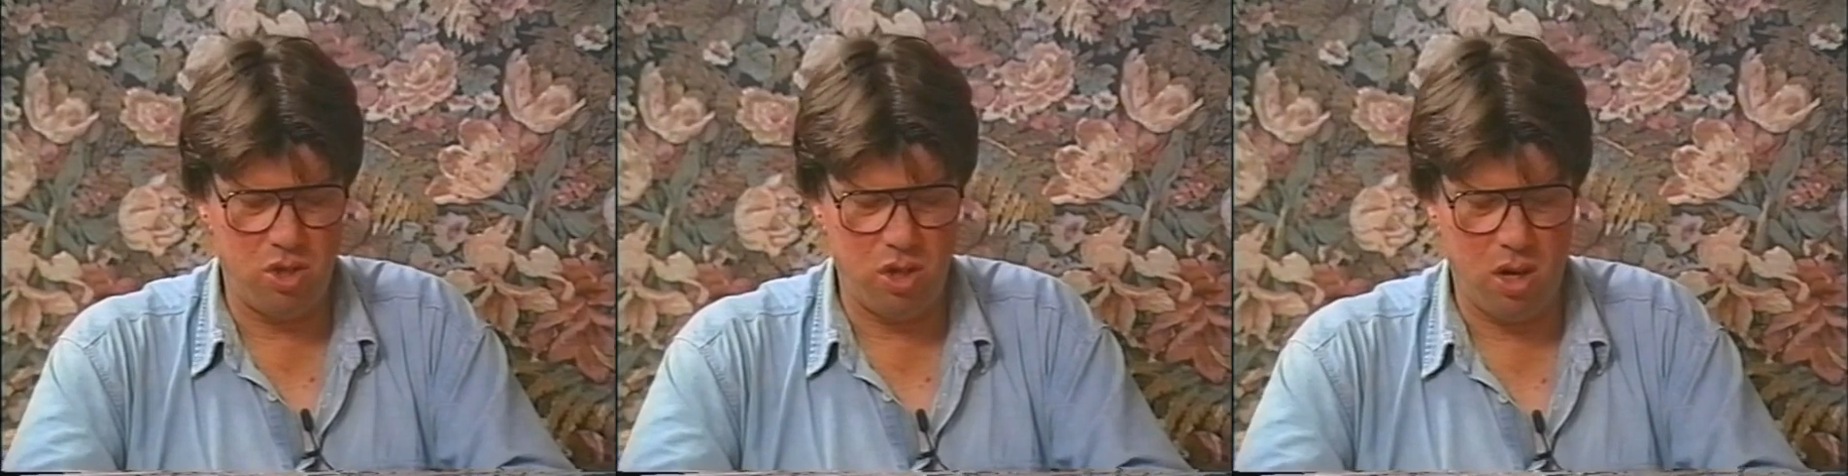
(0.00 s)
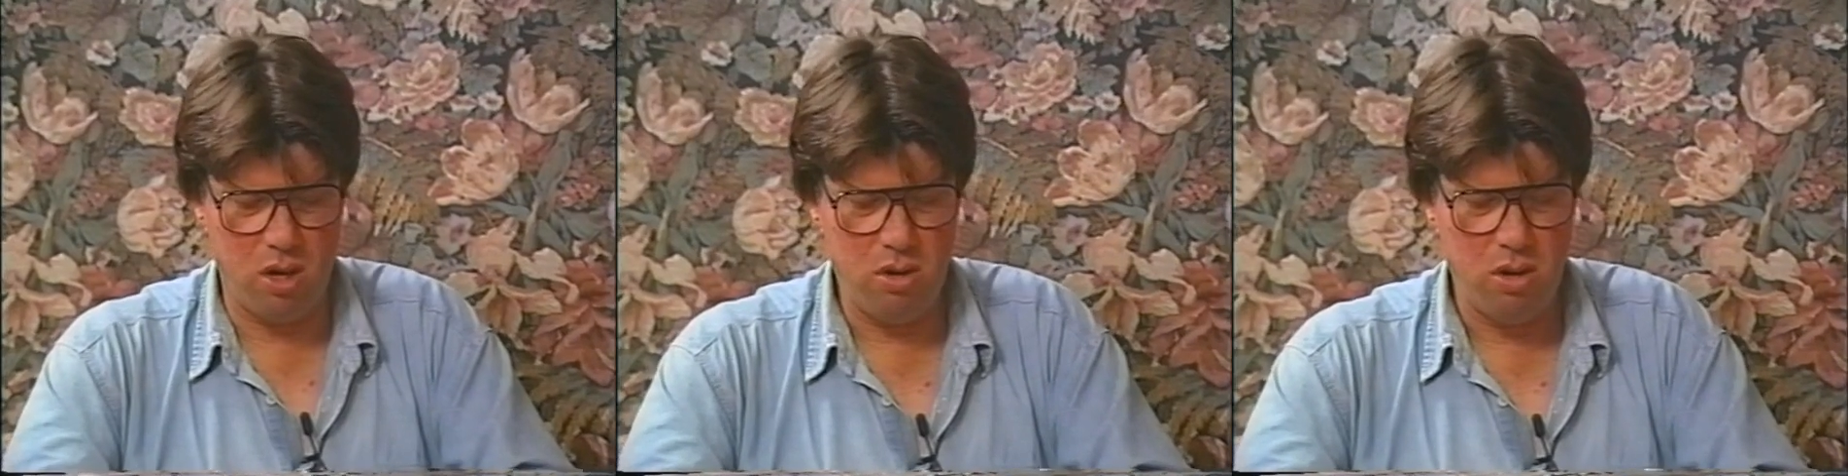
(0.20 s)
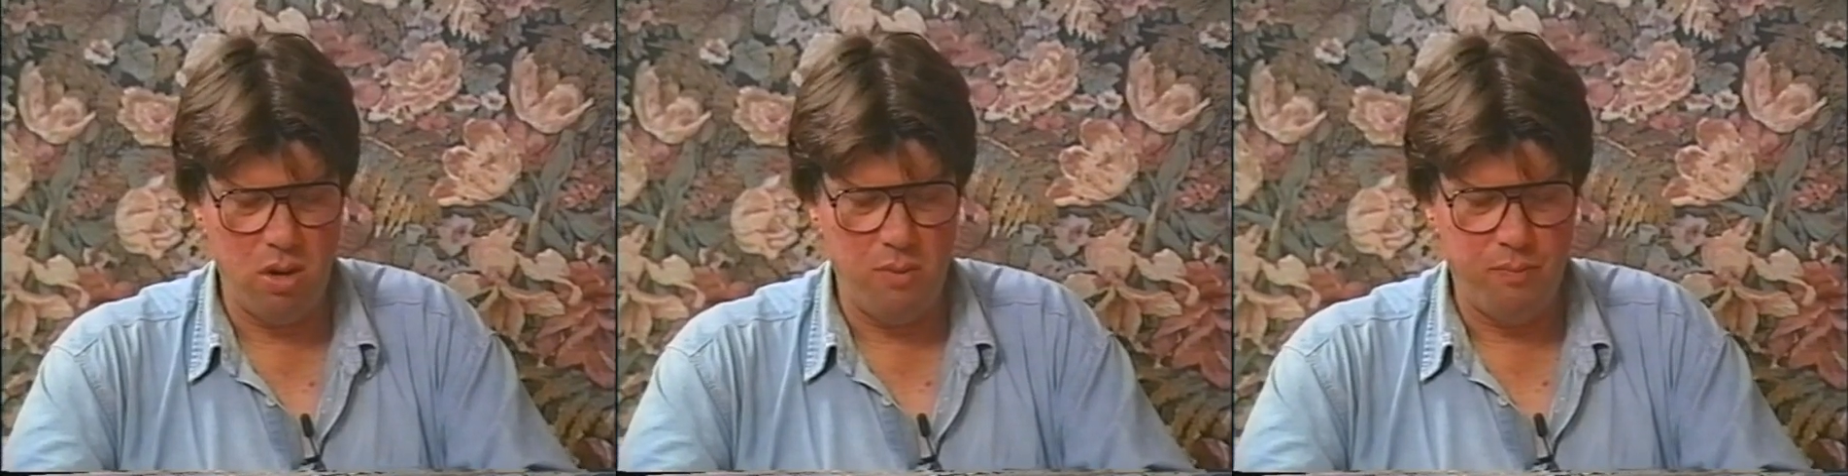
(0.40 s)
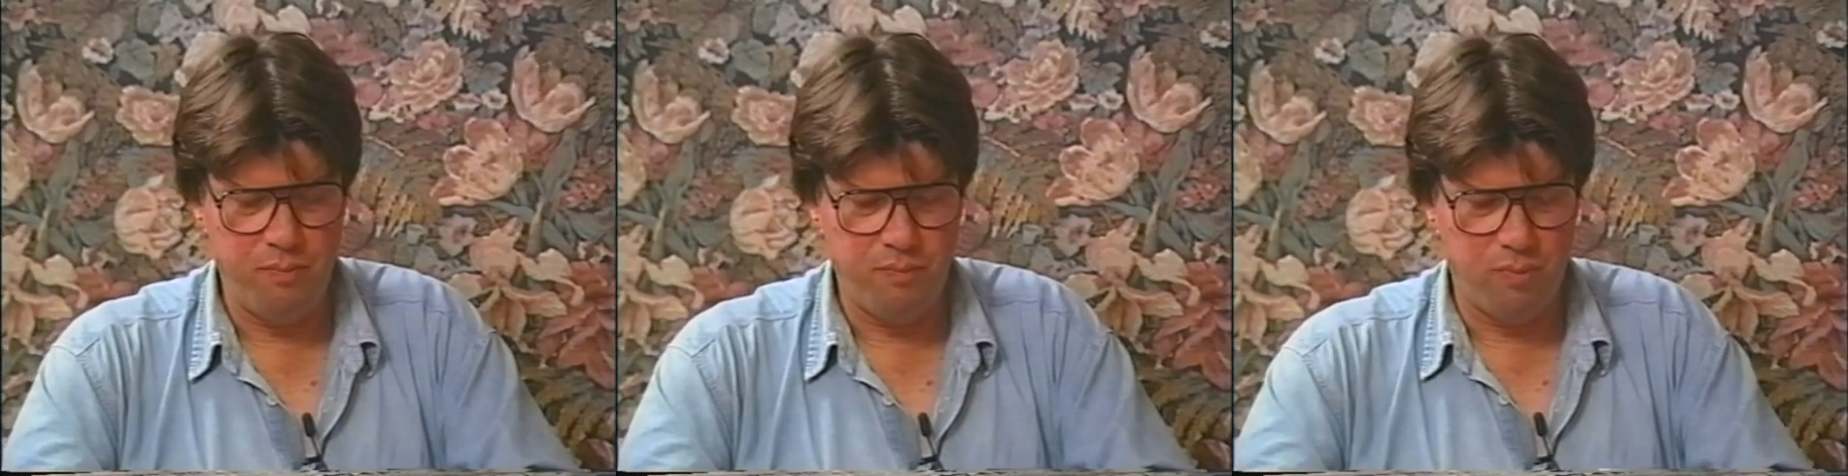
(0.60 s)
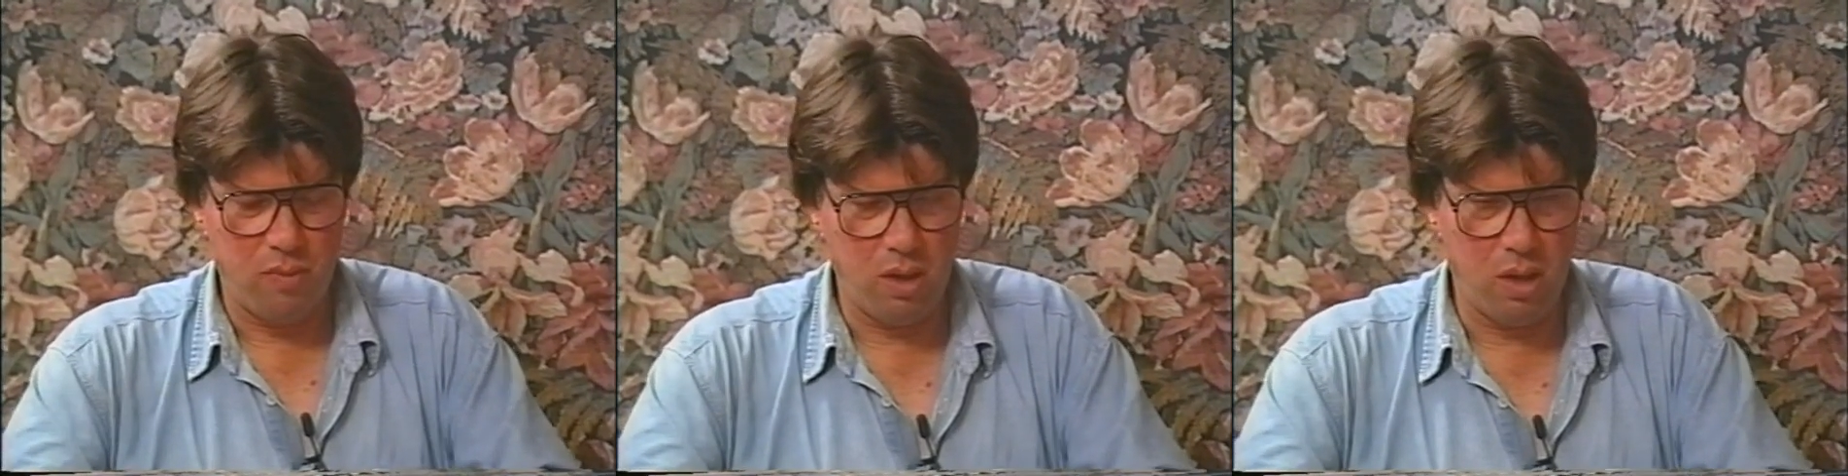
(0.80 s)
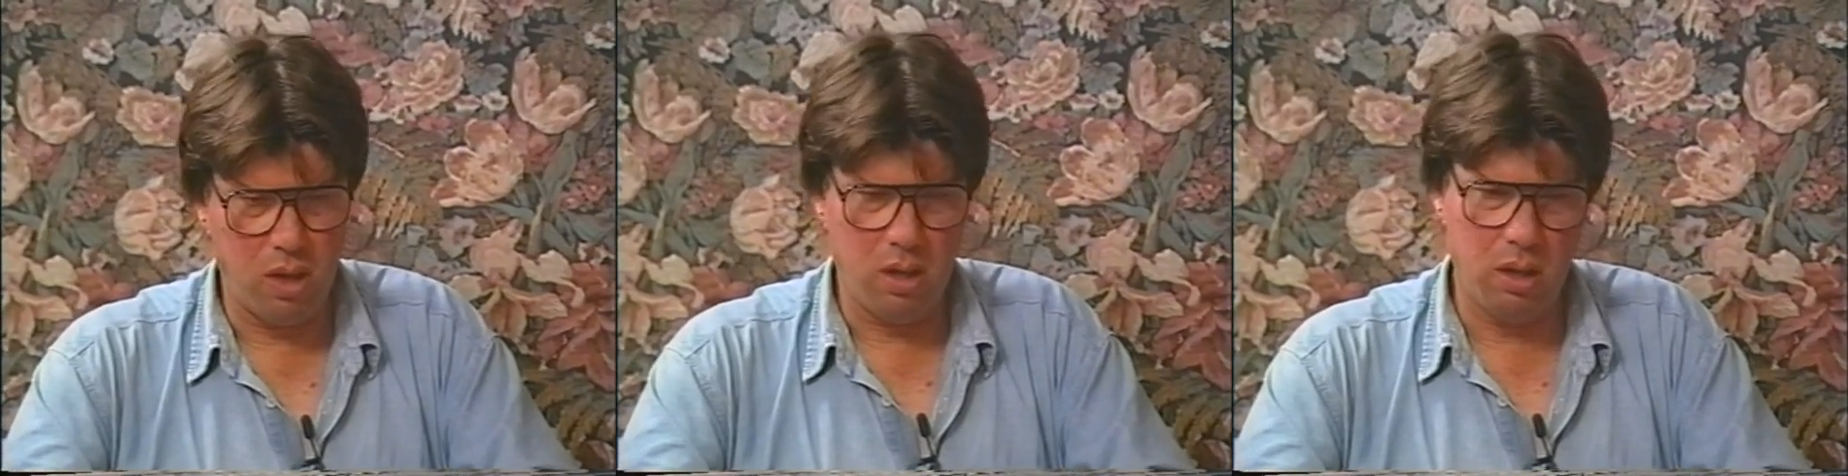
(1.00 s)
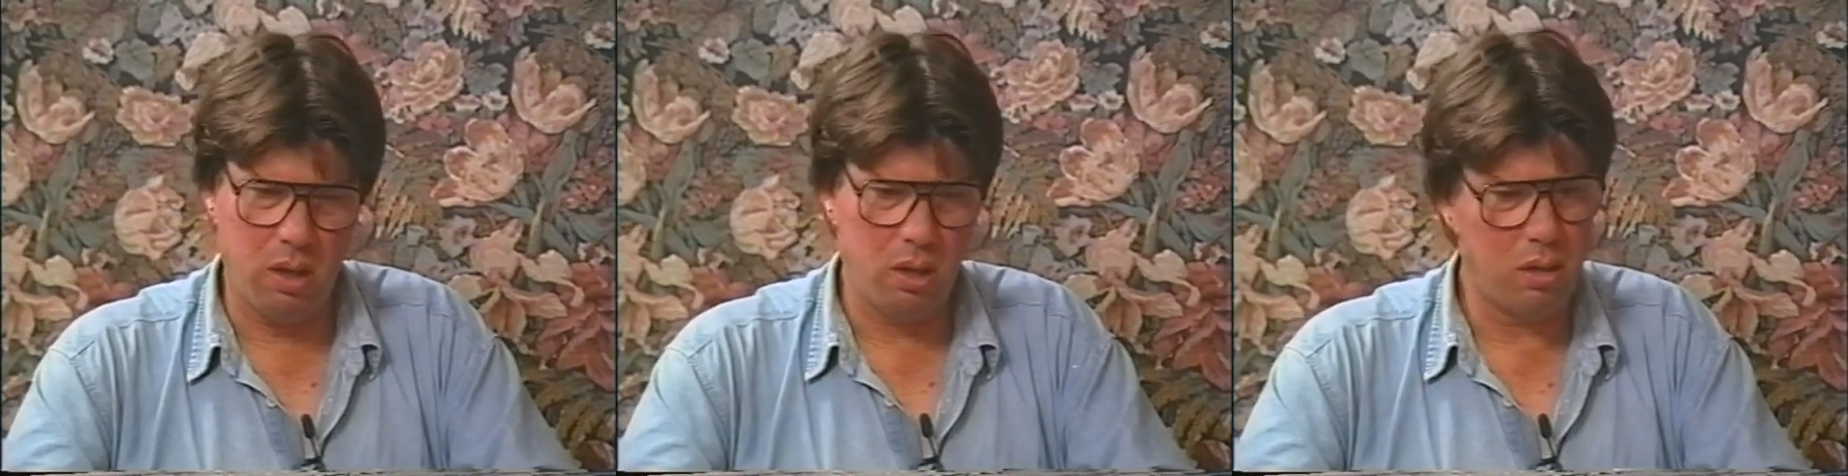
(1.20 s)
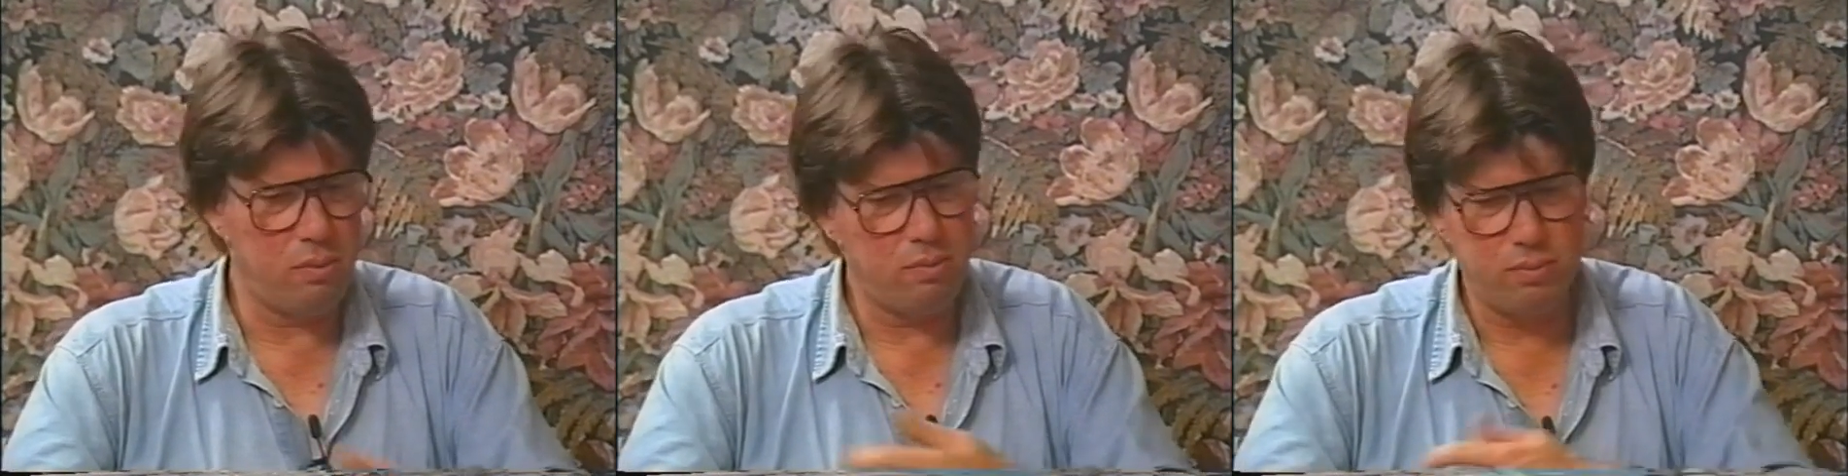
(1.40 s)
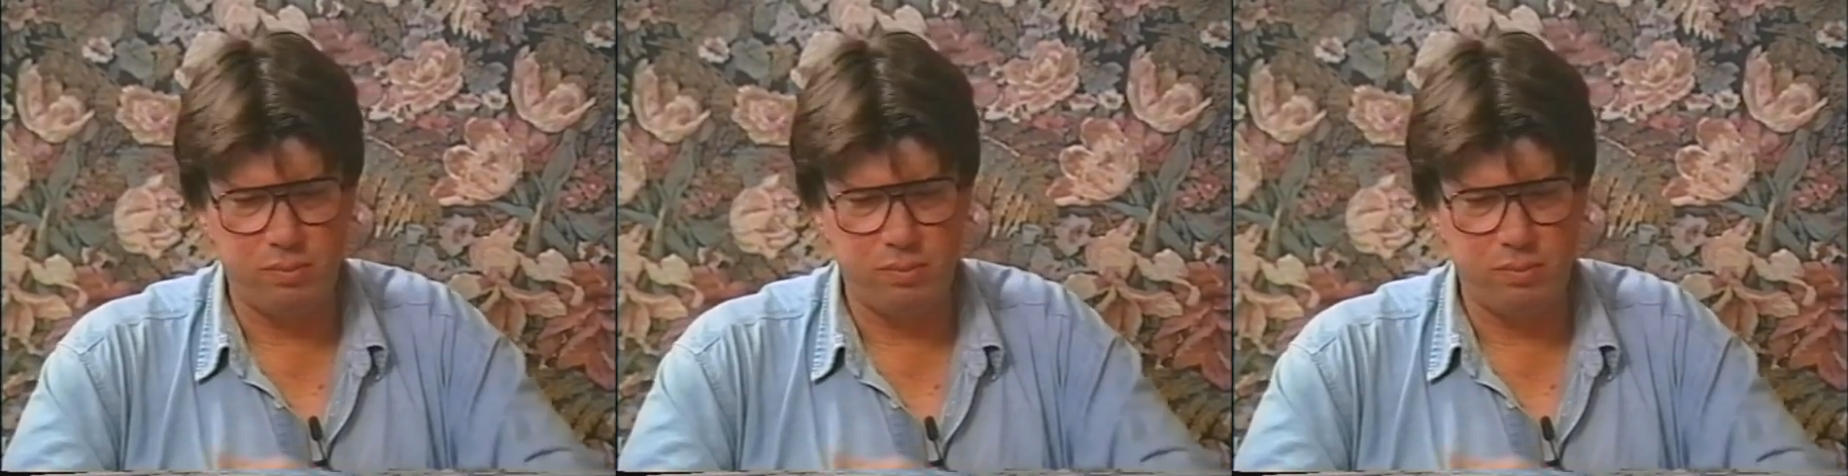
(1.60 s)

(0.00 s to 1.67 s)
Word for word: there, uh,